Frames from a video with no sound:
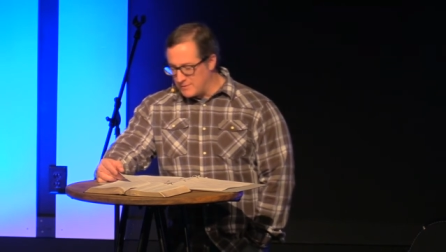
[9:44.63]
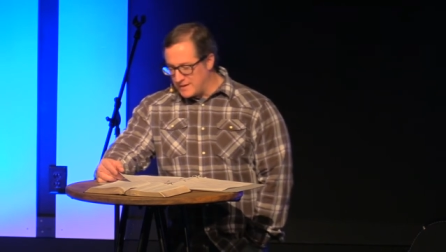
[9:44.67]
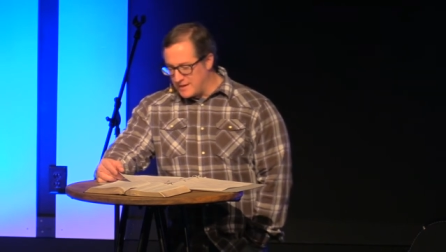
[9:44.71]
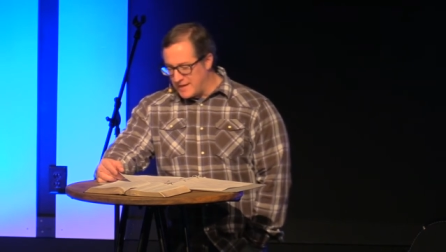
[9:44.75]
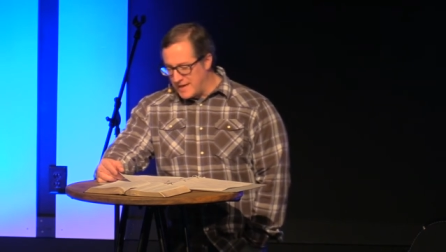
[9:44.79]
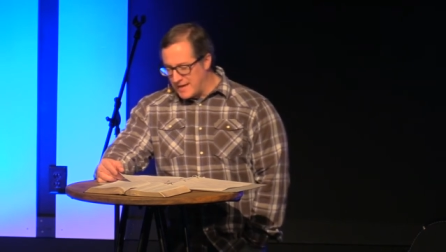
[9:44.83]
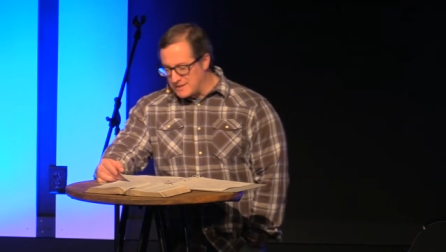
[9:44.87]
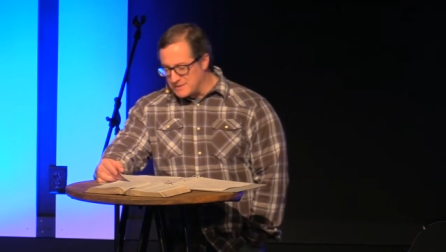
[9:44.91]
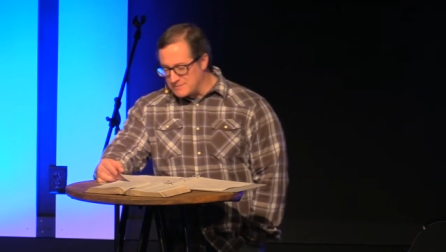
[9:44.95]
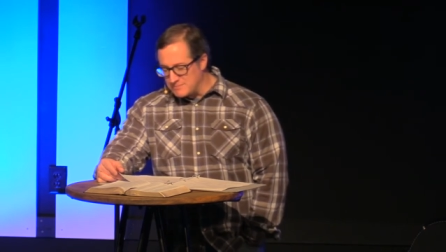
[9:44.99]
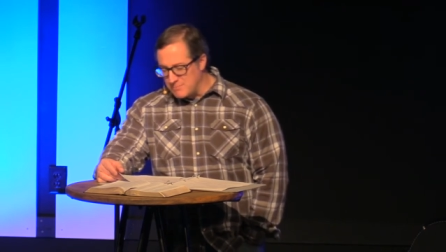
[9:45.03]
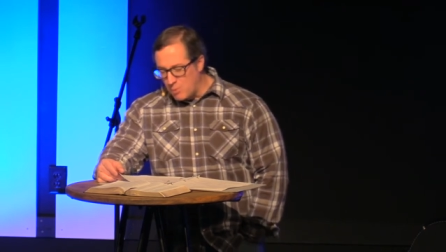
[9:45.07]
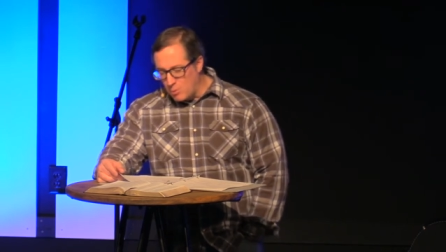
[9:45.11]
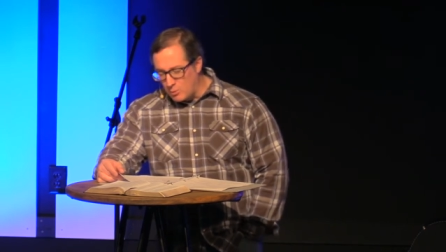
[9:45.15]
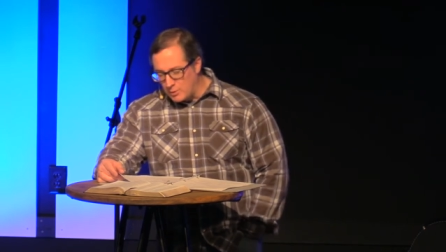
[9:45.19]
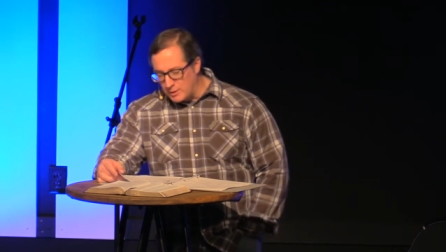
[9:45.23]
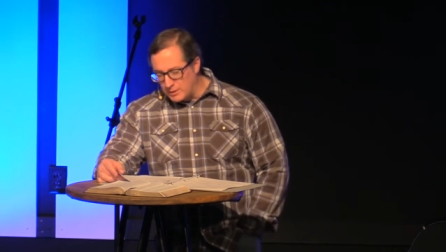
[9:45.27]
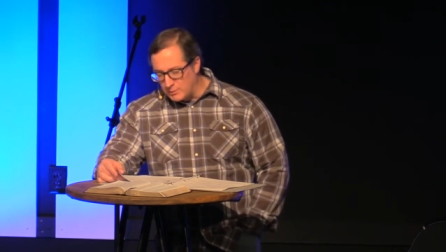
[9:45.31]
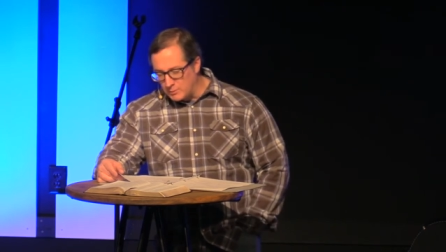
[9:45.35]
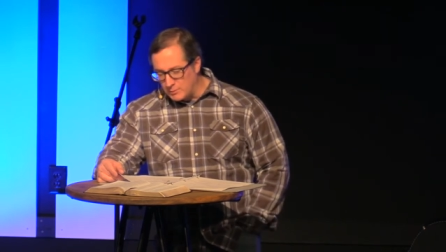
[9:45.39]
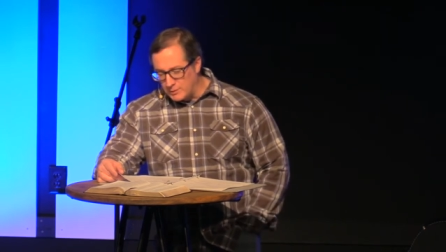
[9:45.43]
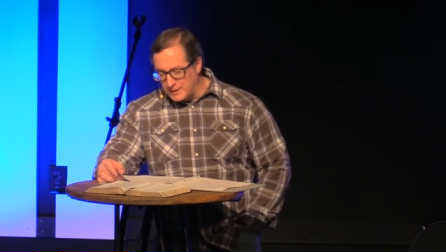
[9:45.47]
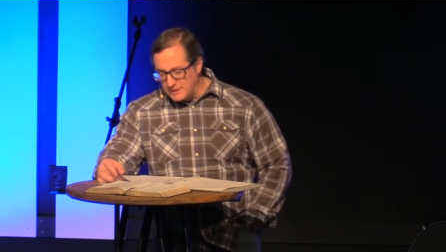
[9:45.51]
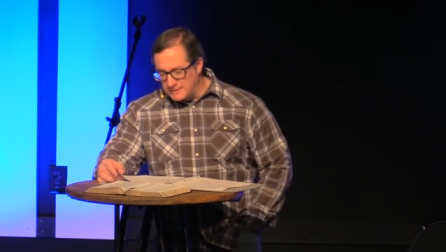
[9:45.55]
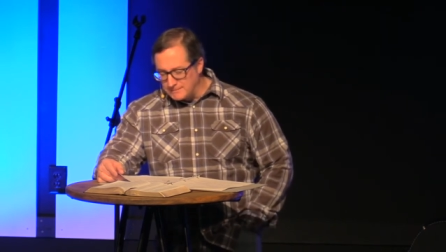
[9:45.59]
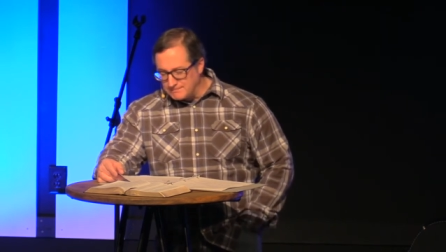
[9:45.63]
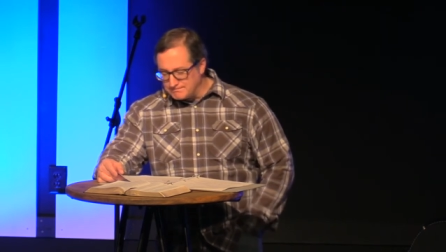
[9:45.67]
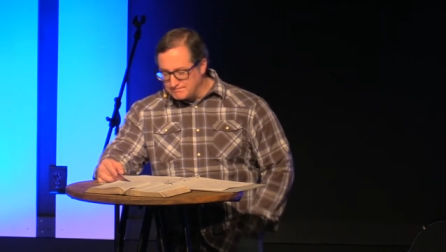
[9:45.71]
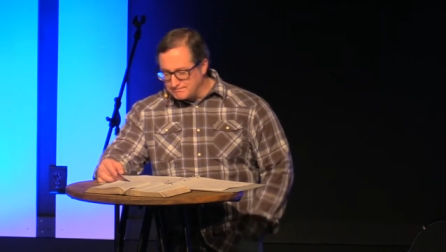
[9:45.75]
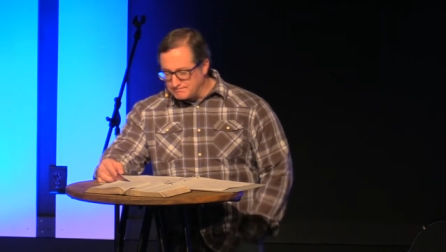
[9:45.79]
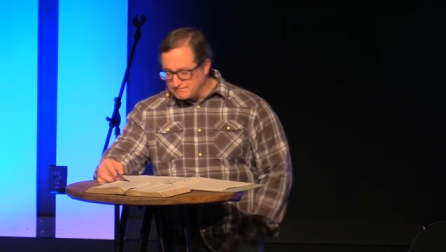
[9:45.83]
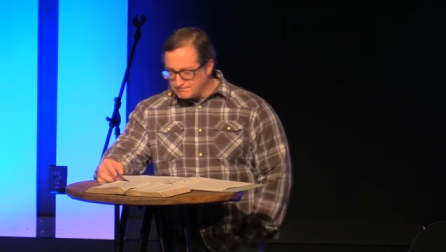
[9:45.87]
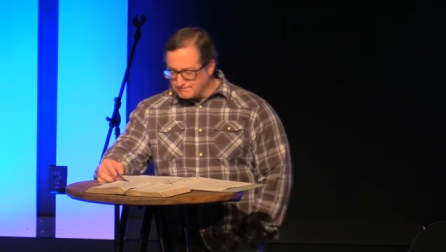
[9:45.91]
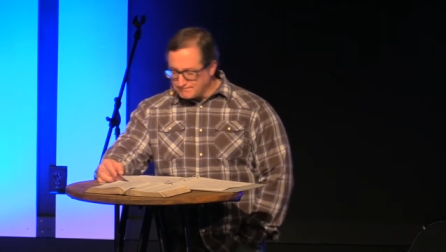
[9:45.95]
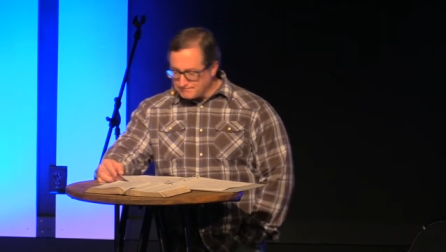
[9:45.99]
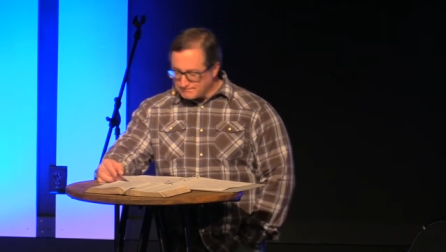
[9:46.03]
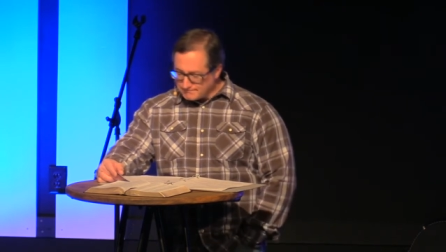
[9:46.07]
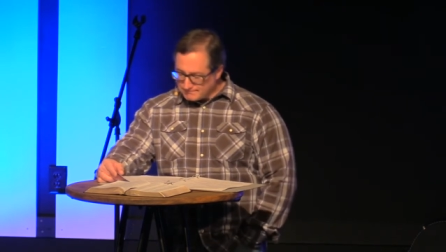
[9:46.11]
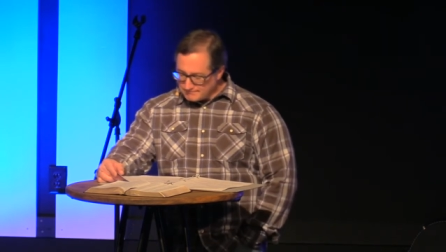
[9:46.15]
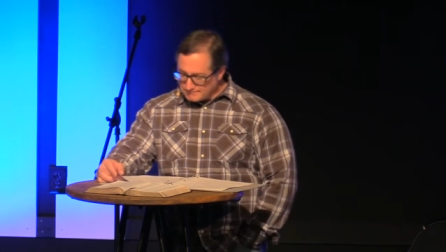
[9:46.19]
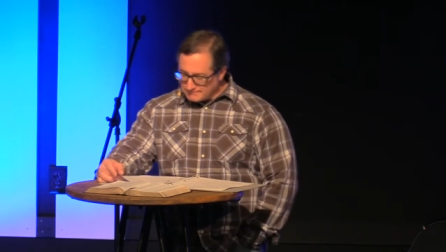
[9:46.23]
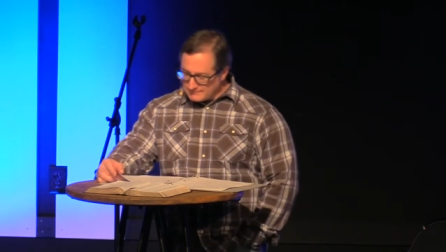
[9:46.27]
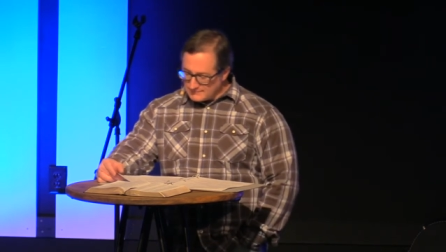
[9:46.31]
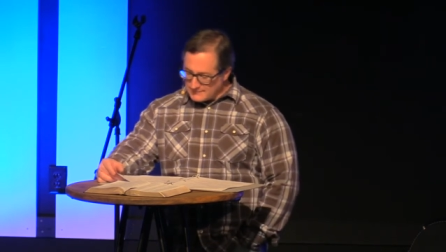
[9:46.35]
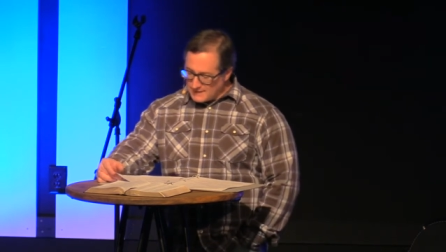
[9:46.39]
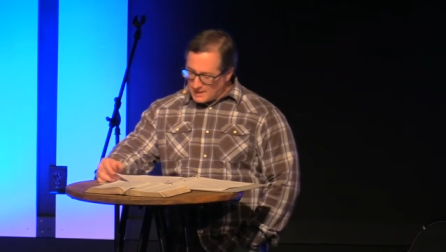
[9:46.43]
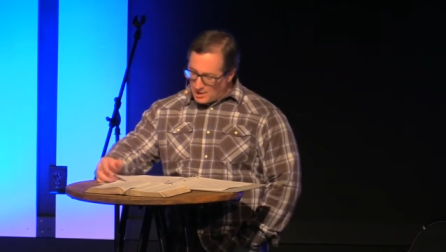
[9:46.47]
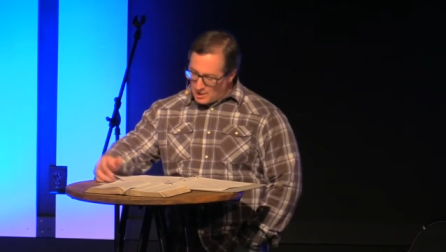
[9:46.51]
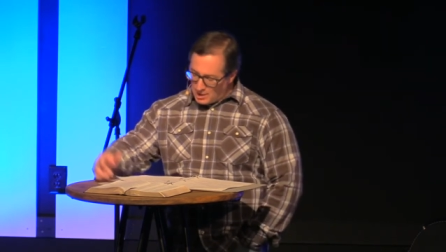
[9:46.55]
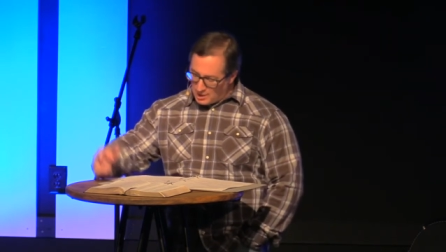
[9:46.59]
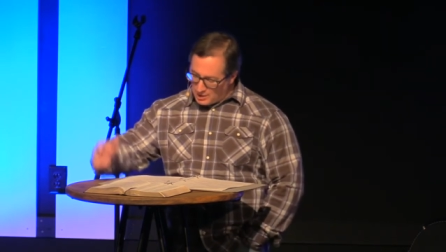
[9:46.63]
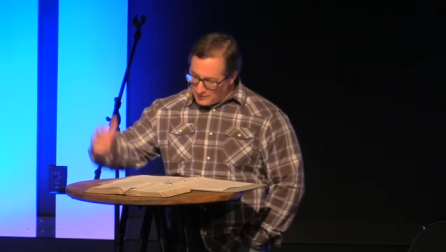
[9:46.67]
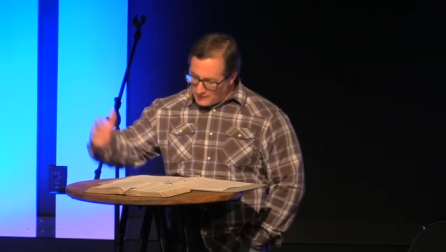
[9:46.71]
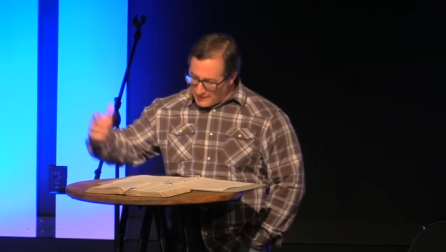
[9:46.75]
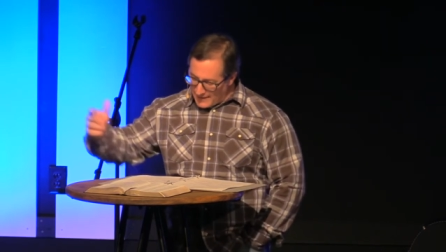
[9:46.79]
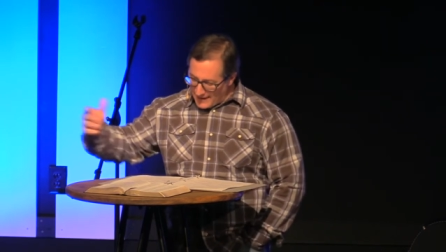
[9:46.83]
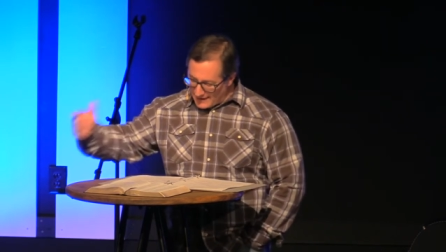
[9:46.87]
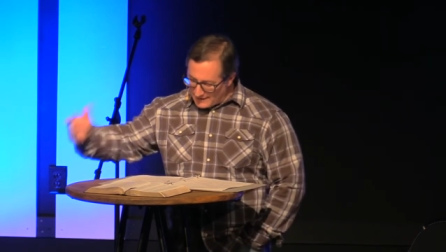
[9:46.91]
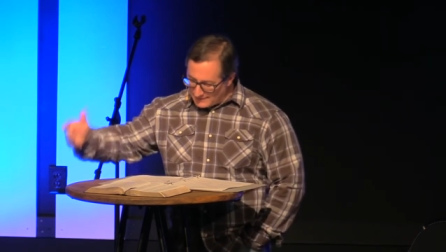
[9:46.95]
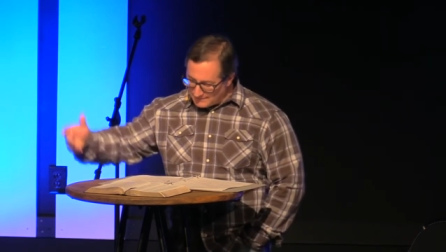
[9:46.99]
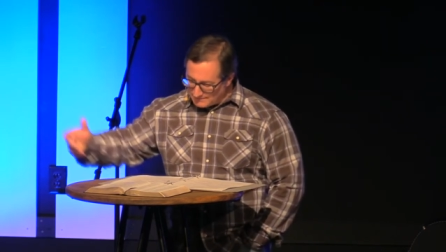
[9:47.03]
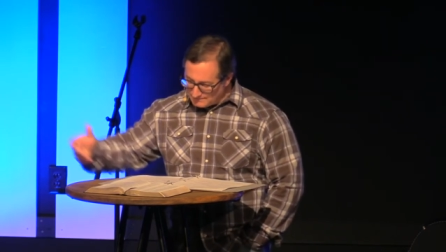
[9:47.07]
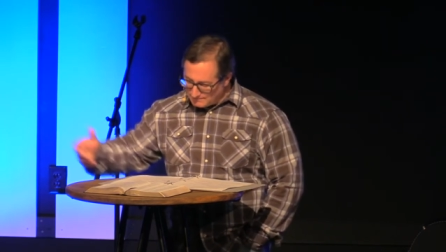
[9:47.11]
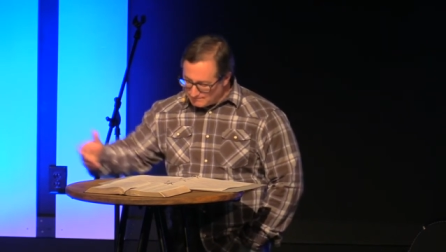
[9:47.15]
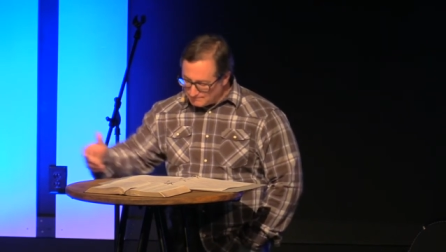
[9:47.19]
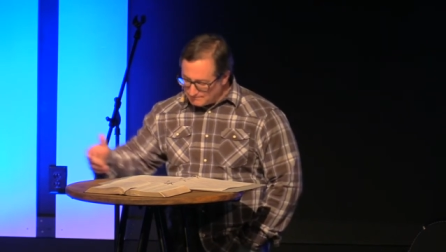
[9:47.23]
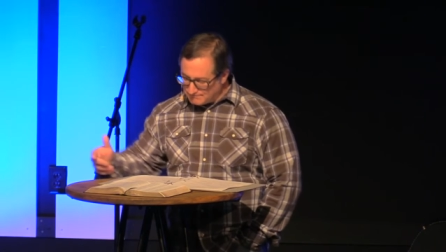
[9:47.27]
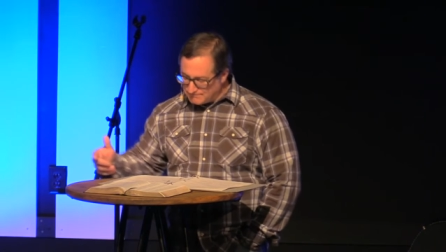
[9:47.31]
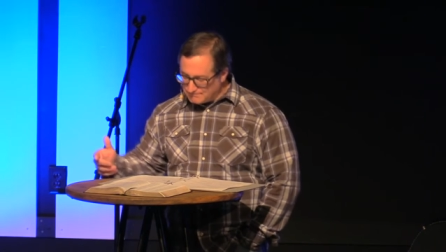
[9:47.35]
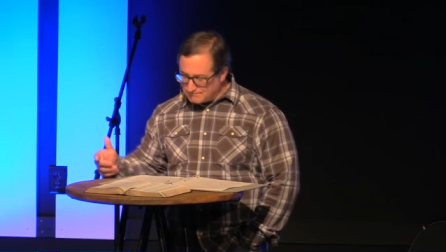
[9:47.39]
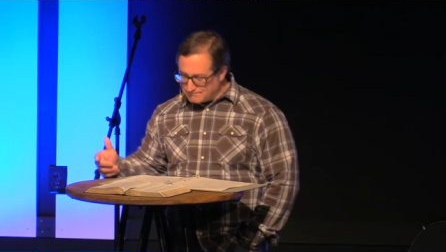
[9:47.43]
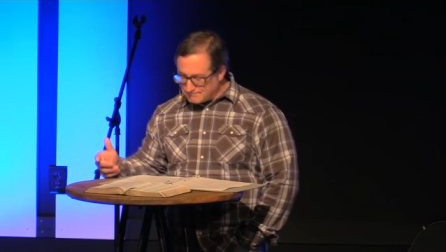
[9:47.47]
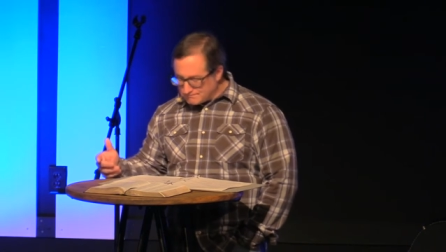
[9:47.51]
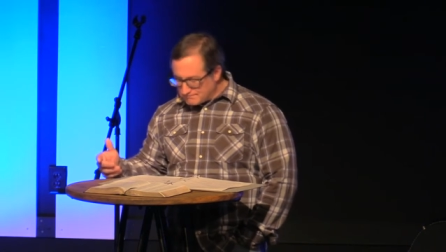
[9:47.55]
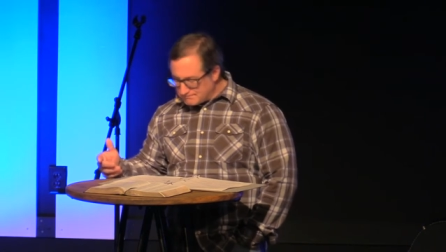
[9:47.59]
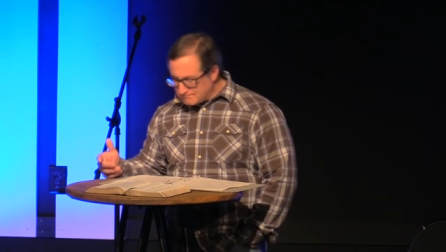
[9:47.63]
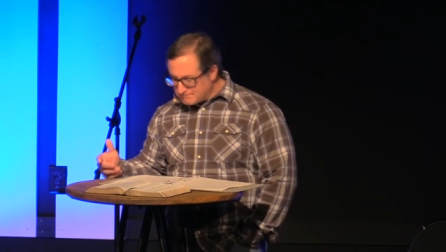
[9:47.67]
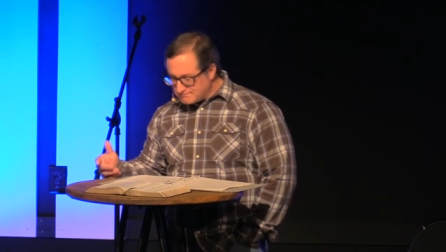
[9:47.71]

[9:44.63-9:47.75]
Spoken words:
next morning we heard that